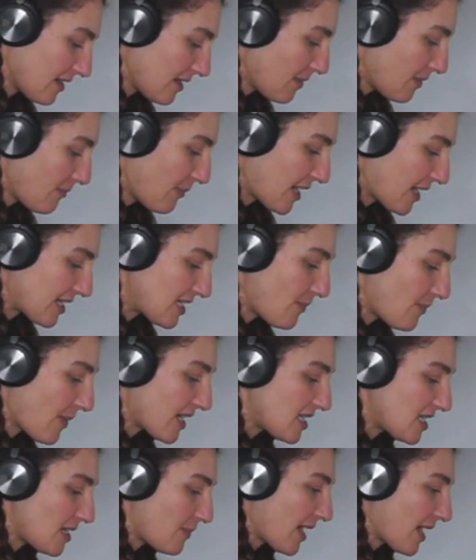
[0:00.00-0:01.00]
Patty,
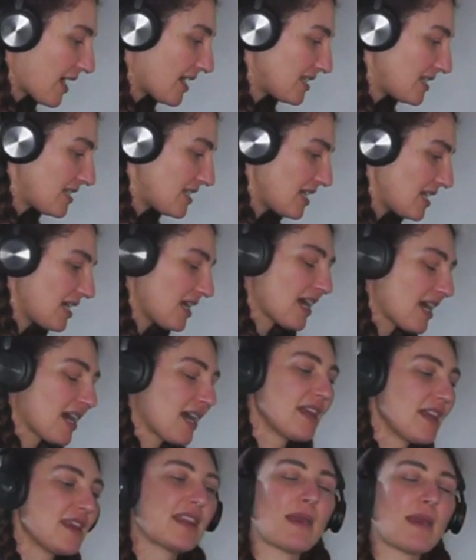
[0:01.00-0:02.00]
patty, patty.
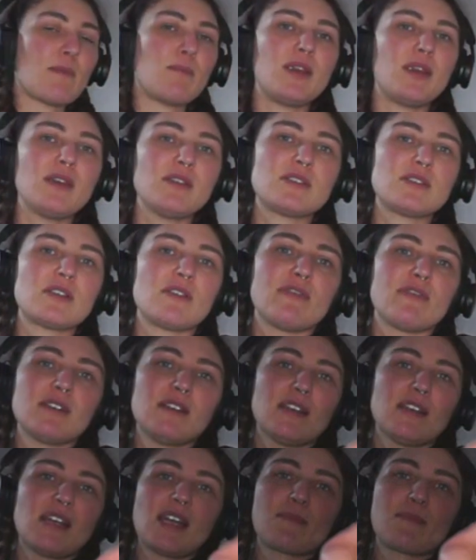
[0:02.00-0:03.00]
Aren't they beautiful?
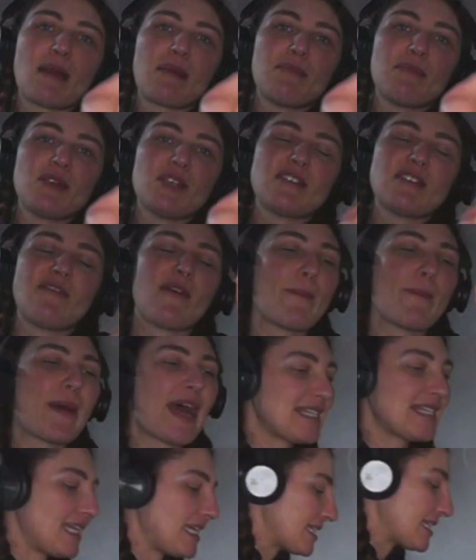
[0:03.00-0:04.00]
Look at my beautiful
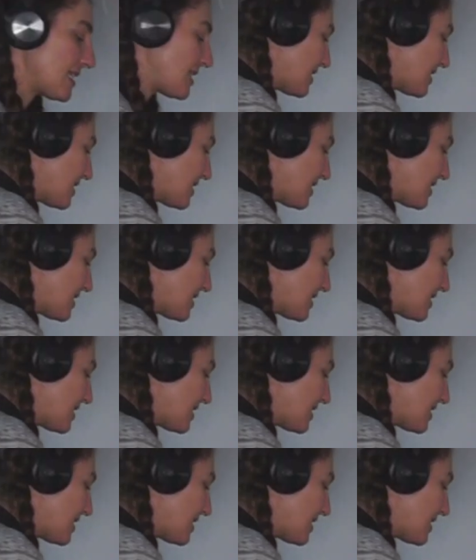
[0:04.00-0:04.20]
patties.